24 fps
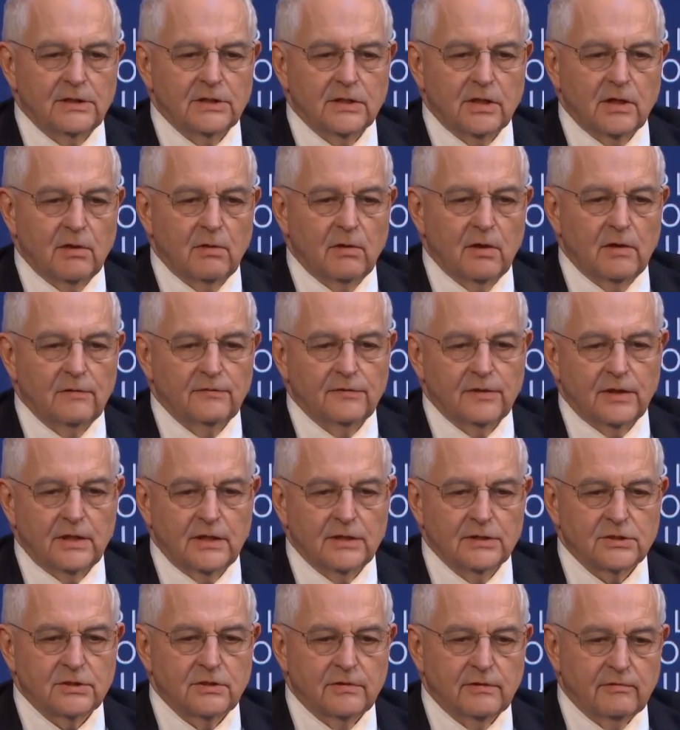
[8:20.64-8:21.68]
need to go over the
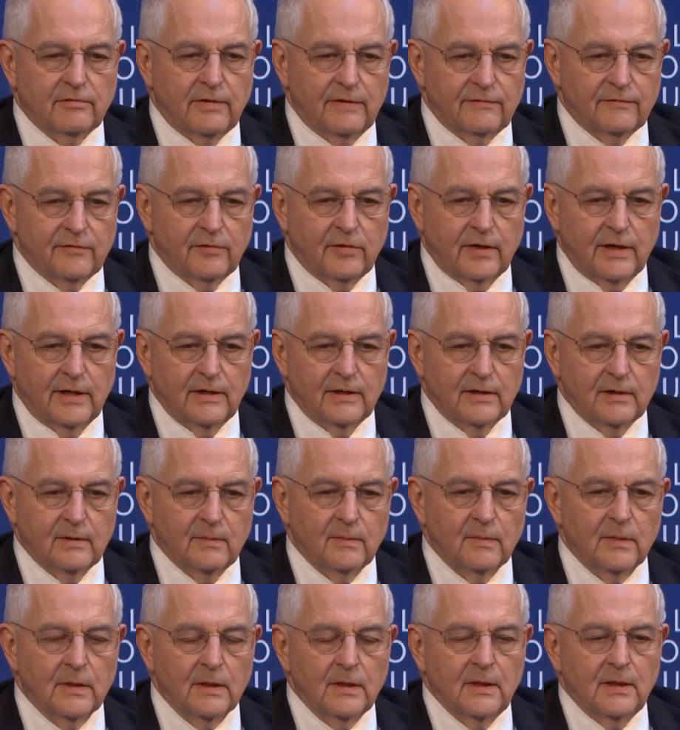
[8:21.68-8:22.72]
history of the
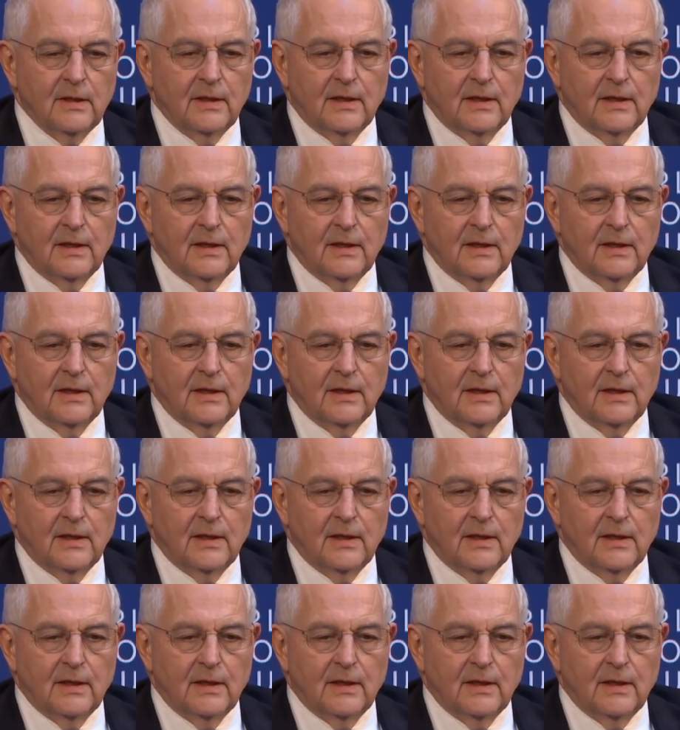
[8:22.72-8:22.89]
referendum,